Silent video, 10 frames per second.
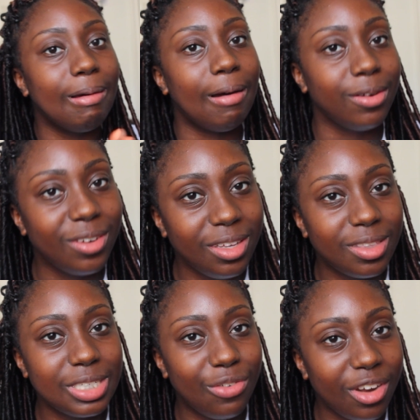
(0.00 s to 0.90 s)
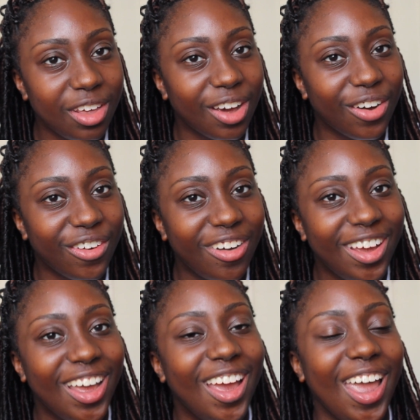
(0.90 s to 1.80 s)
underneath this video
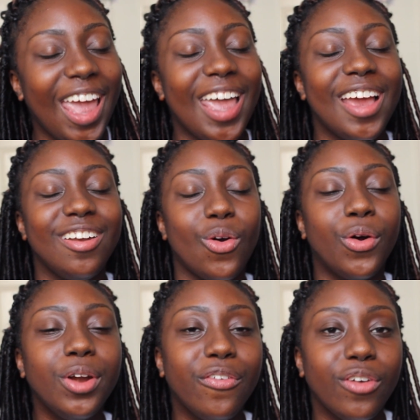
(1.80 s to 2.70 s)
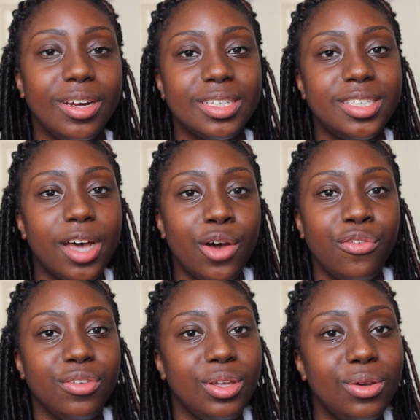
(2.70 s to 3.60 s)
and order it for
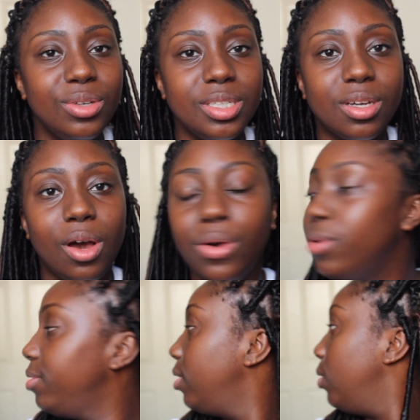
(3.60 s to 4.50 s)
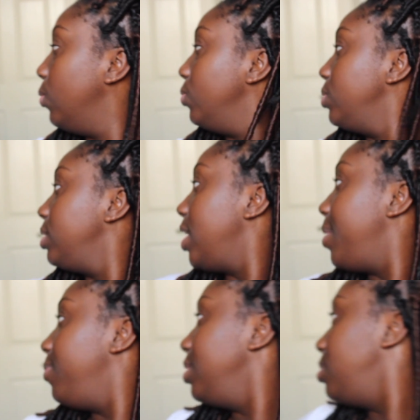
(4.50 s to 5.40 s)
yourself. Use the code, oh
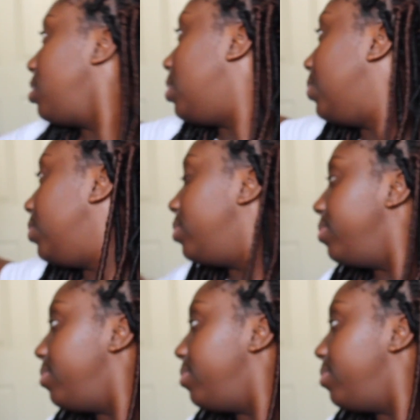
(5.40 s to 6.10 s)
snap, what's the code?